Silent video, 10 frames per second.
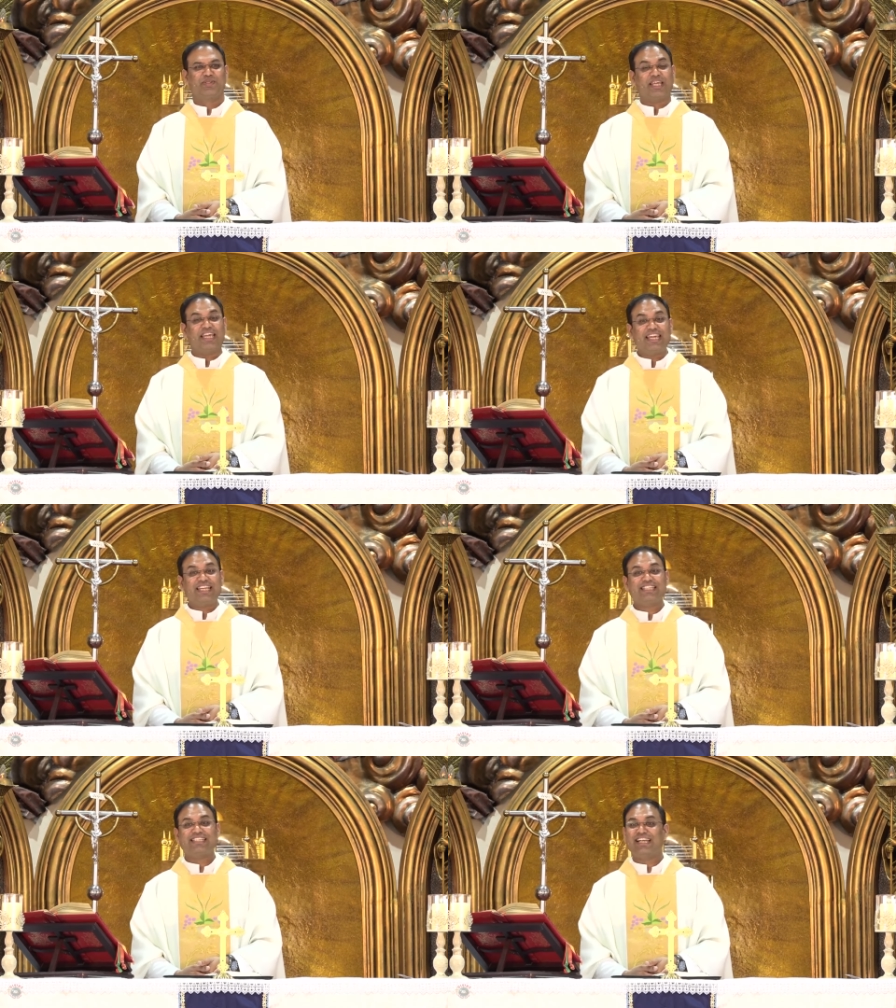so
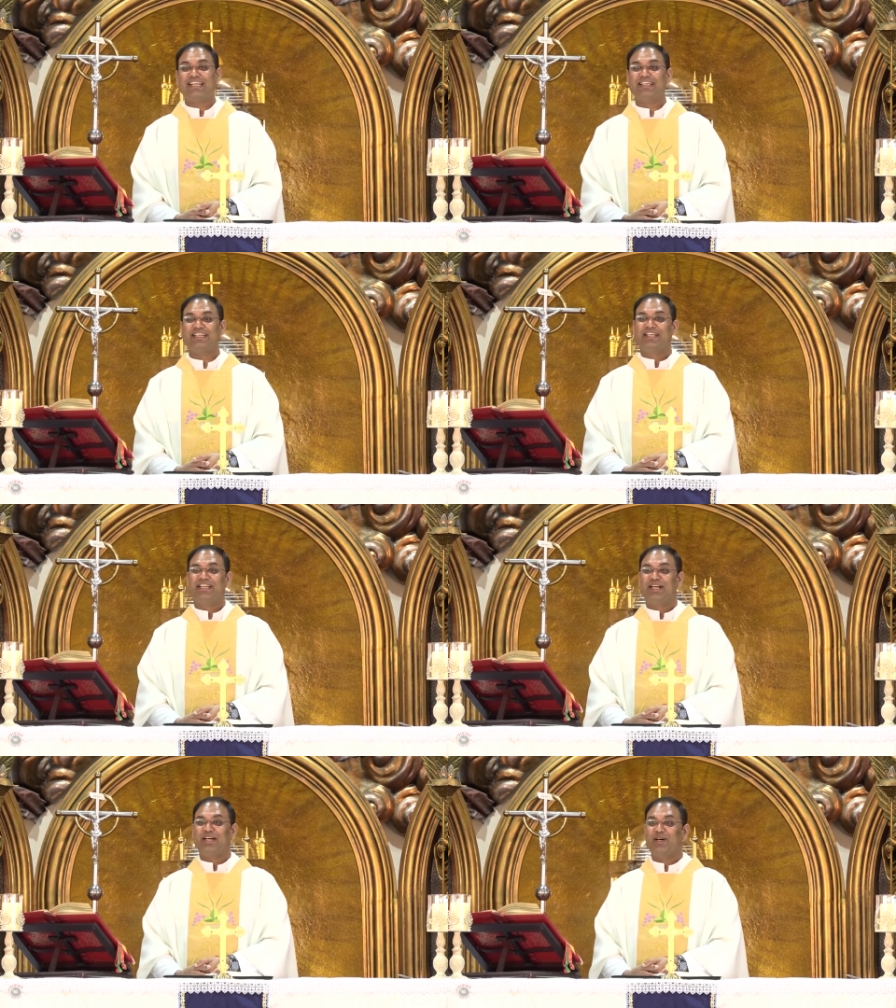he is there
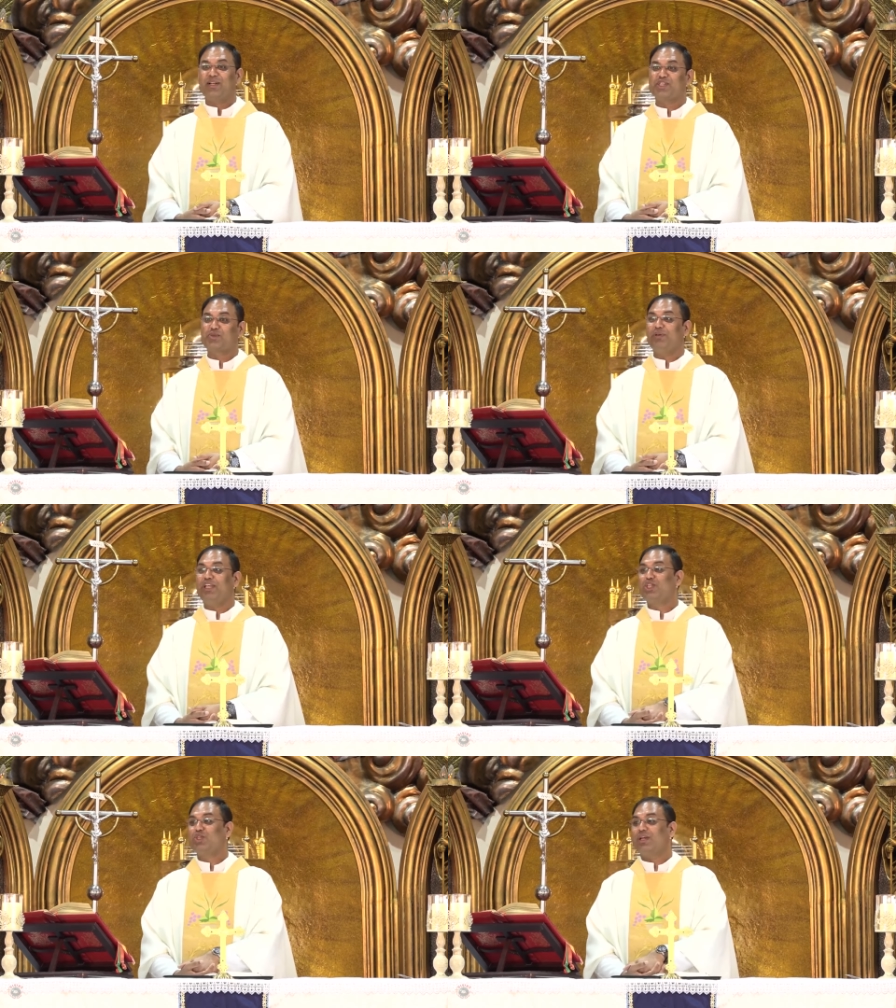on a
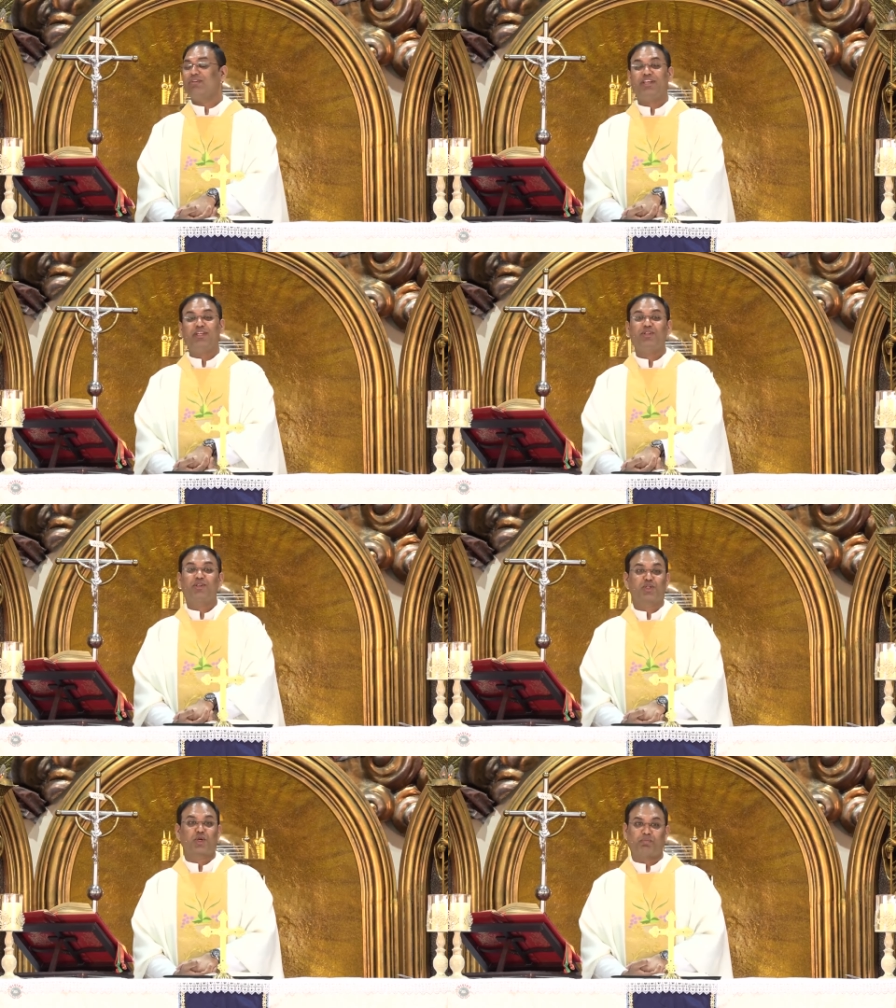spiritual
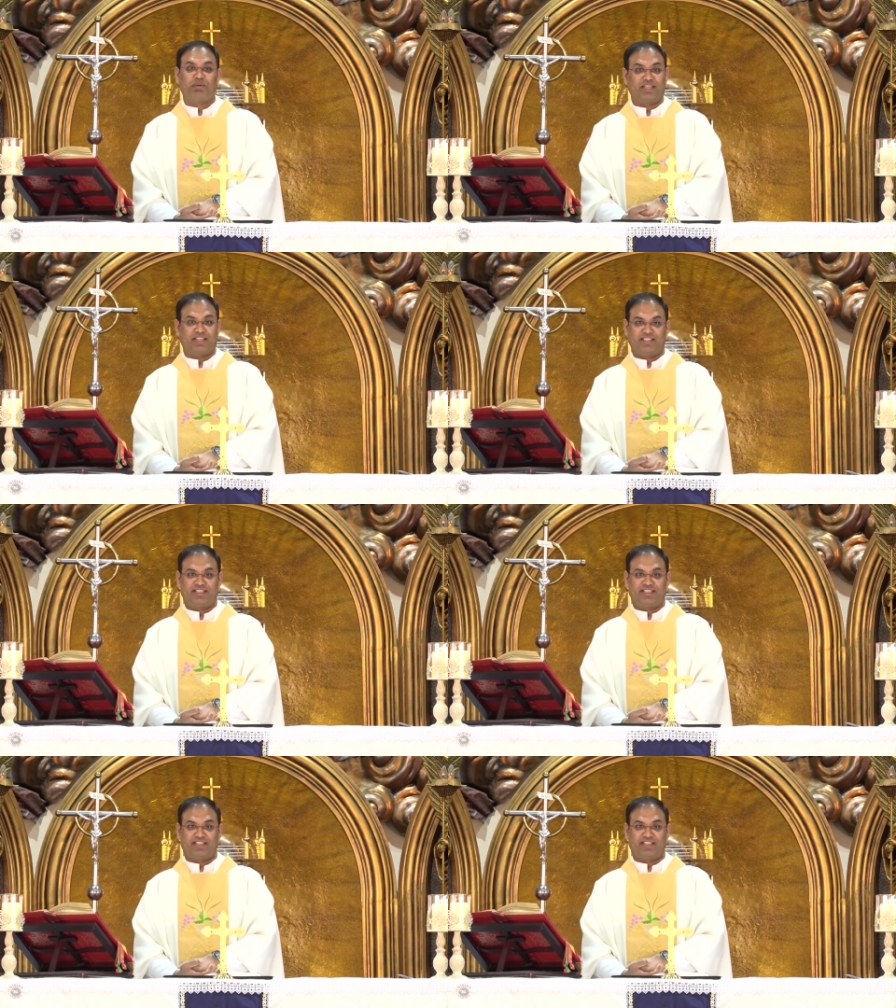window shopping